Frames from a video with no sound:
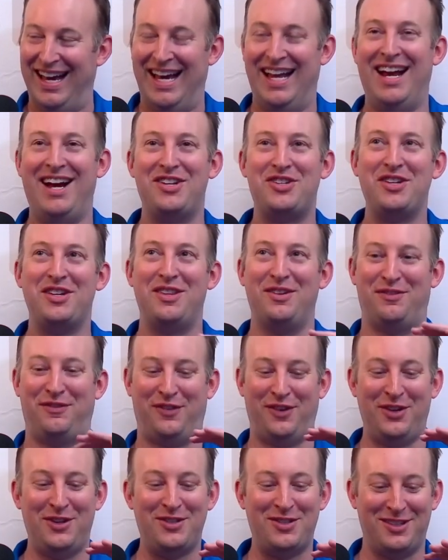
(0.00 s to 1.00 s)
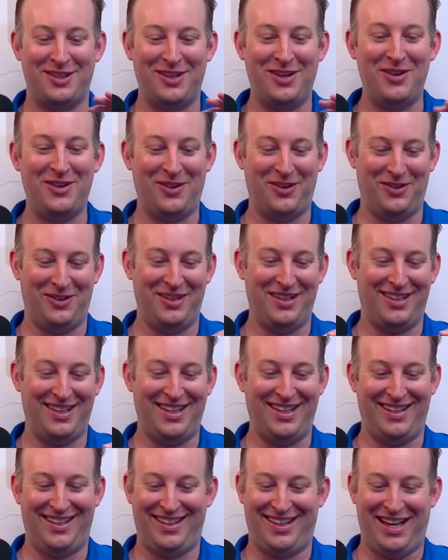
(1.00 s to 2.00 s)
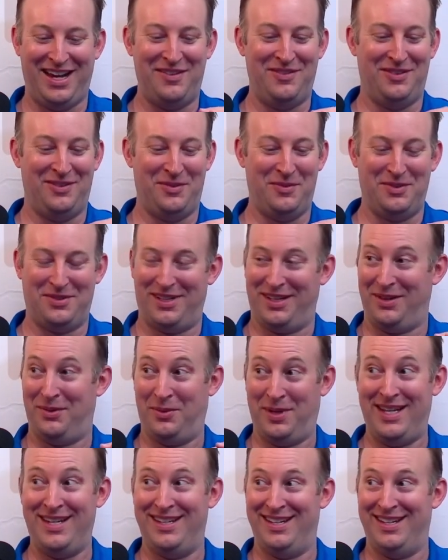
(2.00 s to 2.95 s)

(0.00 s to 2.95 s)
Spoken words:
And actually the first logo looked like kind of almost like a weed